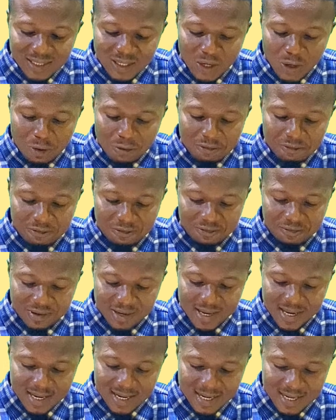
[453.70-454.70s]
of
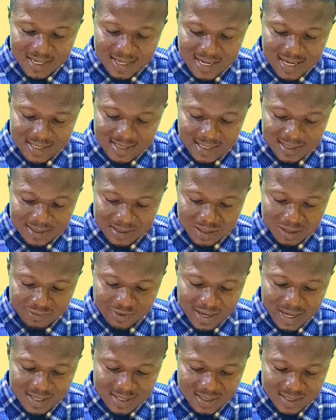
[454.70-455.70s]
a that
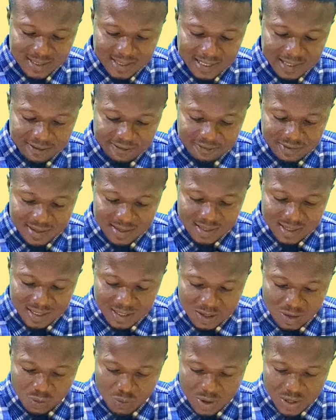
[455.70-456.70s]
satisfies the given
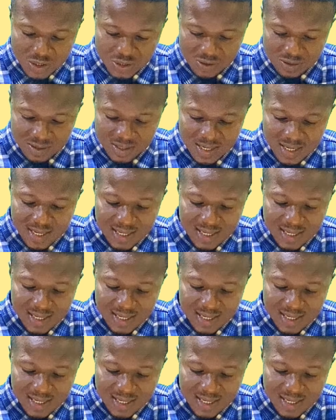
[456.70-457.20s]
equation